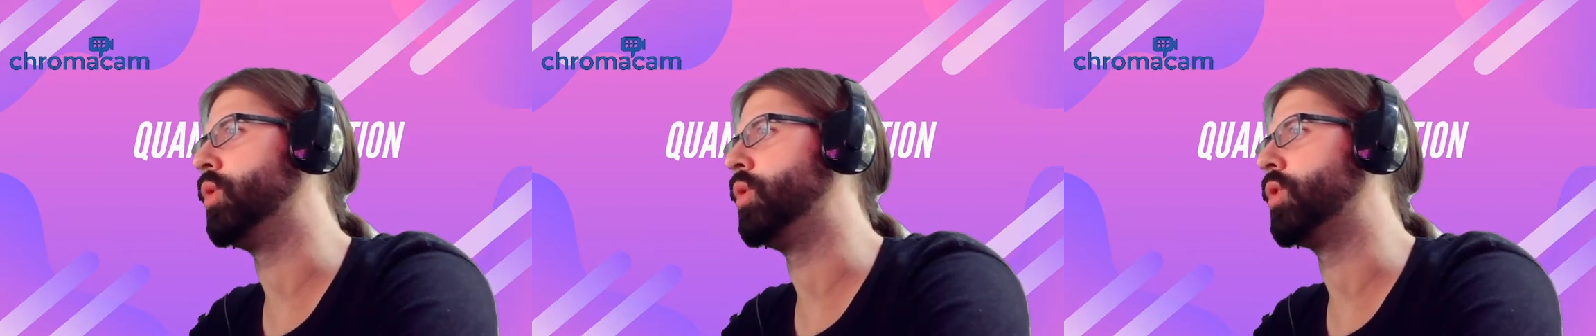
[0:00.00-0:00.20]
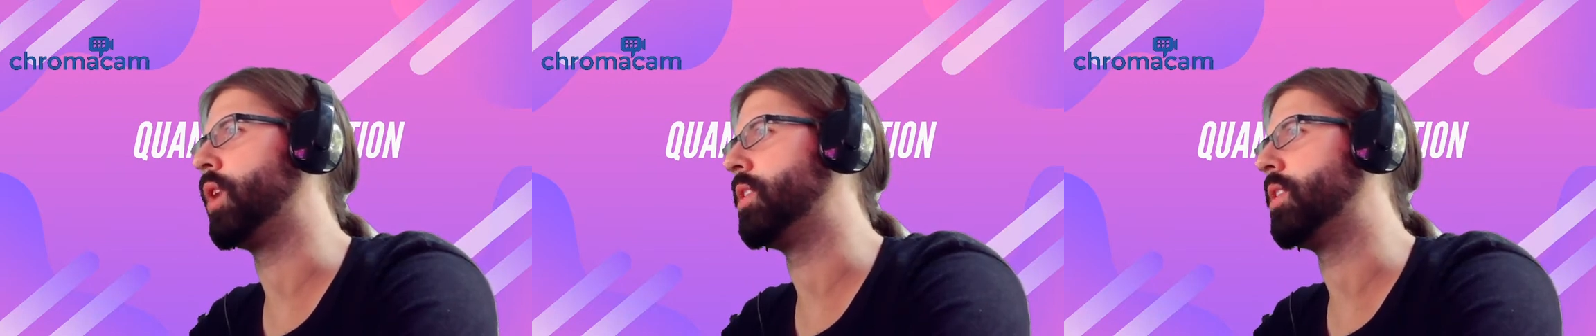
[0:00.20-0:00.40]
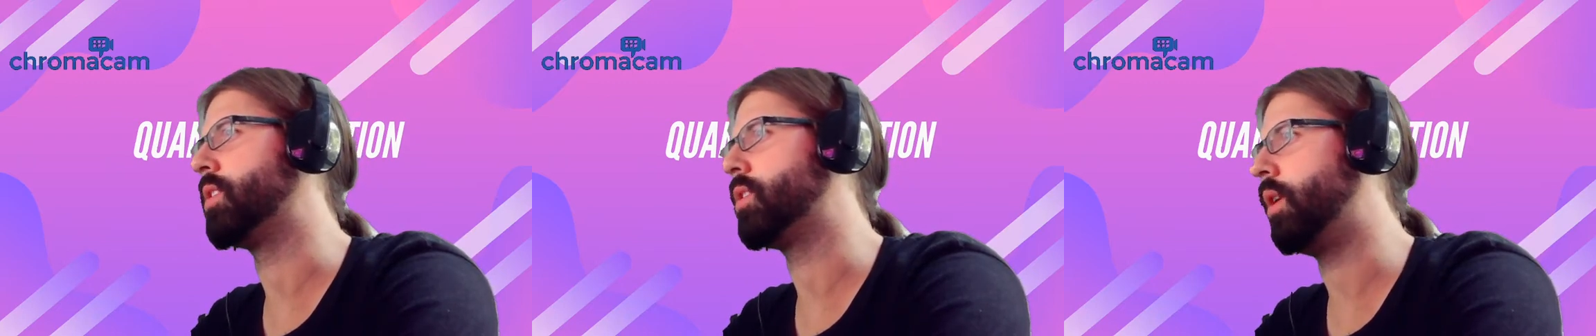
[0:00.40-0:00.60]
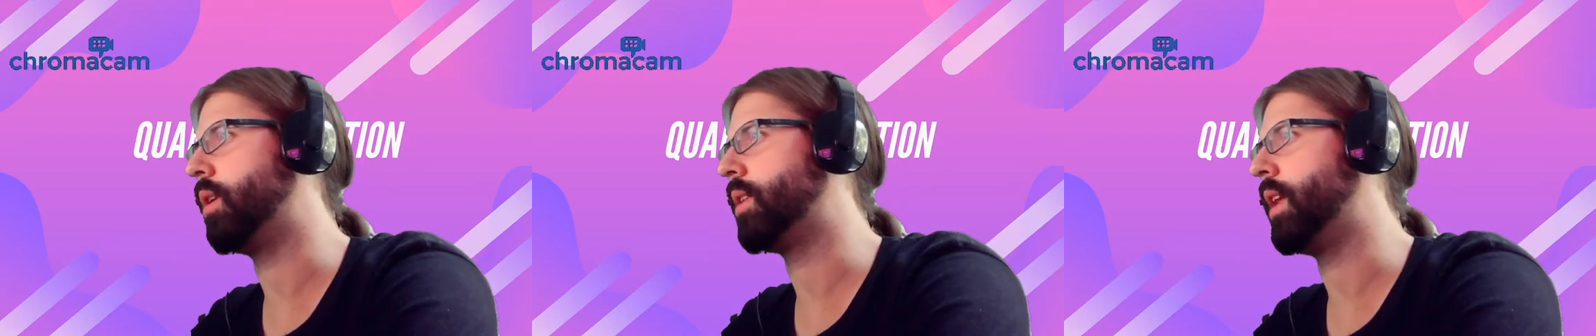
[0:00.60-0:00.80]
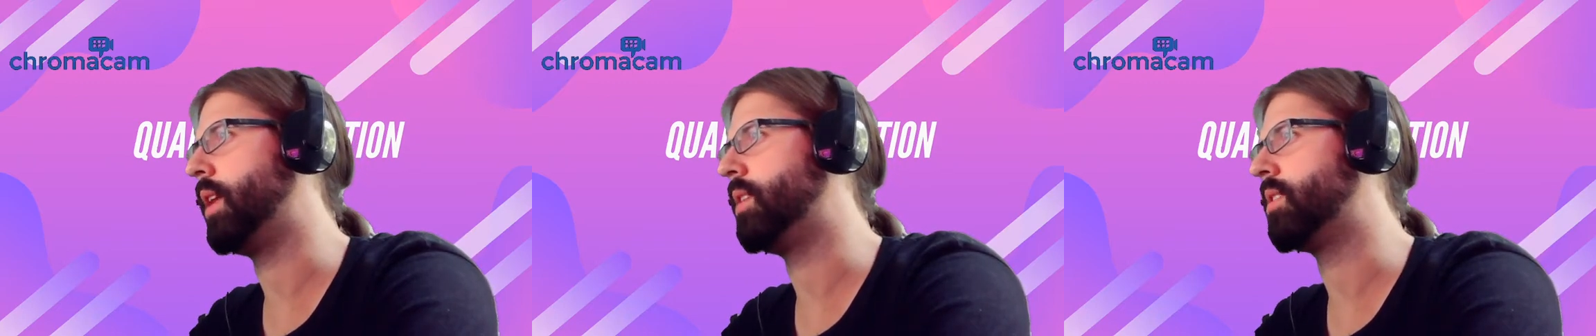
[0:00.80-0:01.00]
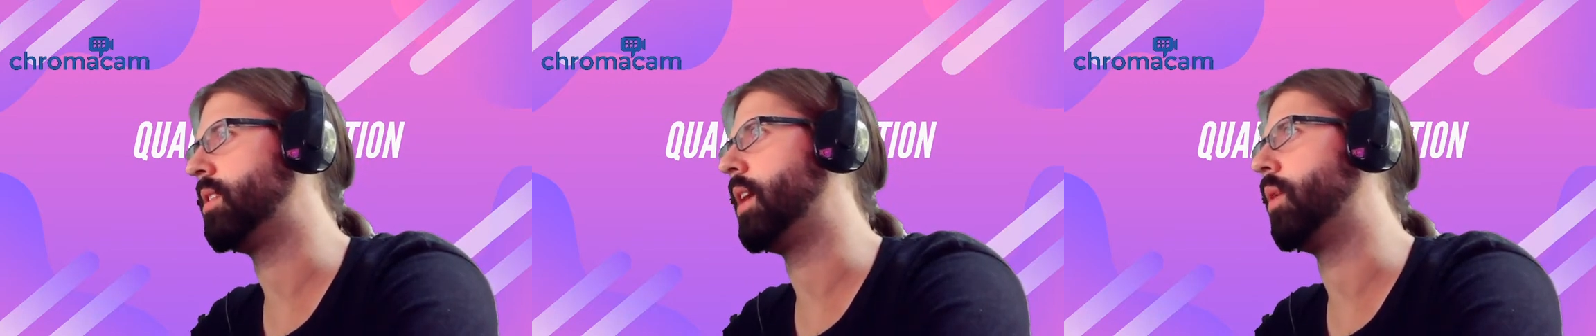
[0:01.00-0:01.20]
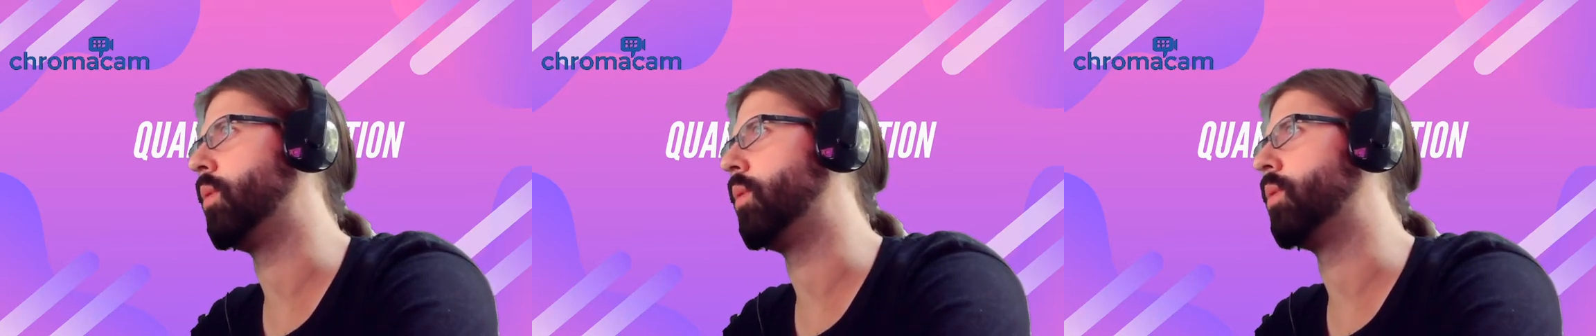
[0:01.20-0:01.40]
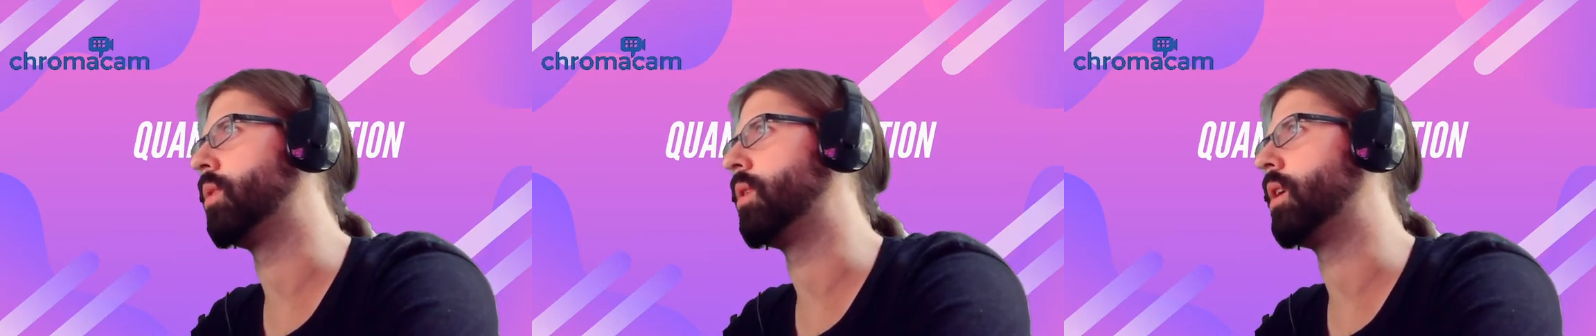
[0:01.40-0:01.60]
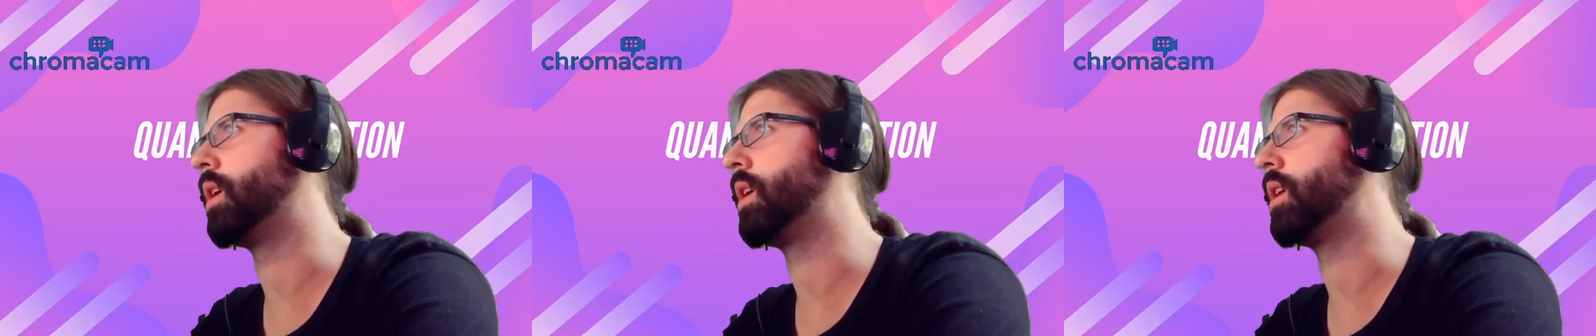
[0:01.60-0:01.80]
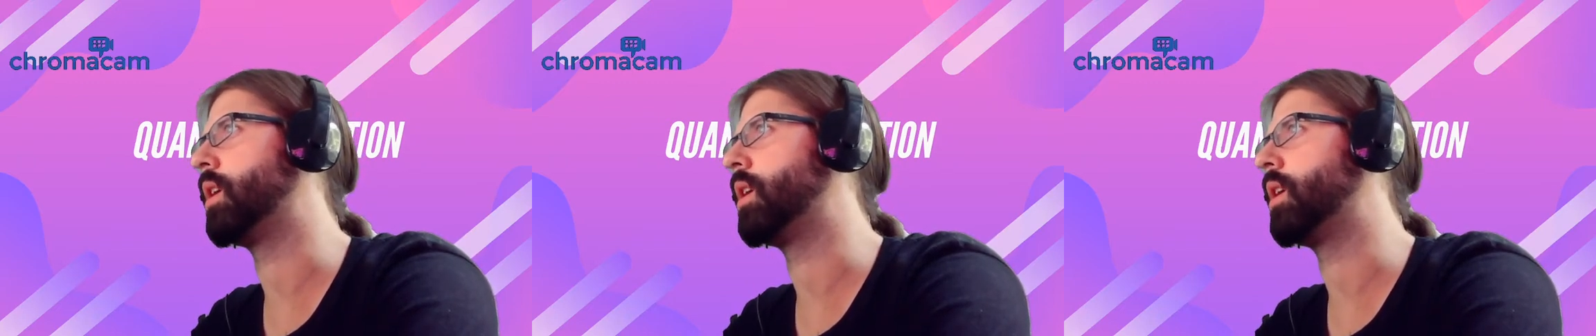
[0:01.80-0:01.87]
so I installed Tensor Network